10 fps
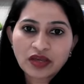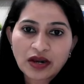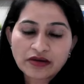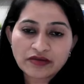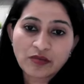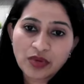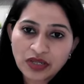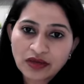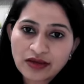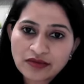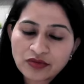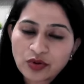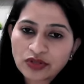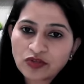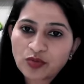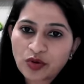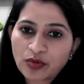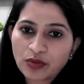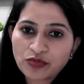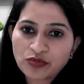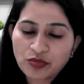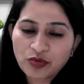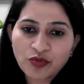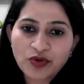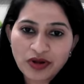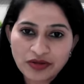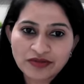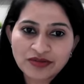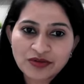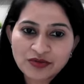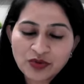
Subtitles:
And somebody has solved these problems before us.